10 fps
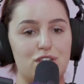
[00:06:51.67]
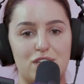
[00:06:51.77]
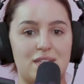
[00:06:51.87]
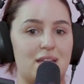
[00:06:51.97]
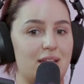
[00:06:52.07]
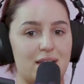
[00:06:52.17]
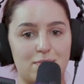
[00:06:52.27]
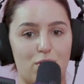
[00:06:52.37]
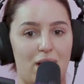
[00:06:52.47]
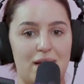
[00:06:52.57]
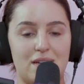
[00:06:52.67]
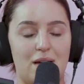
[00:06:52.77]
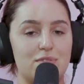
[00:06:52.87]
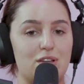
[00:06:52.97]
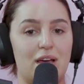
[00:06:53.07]
She just needed like some quiet
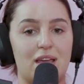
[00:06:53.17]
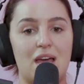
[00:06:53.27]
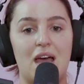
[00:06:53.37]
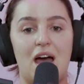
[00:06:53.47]
time. So like,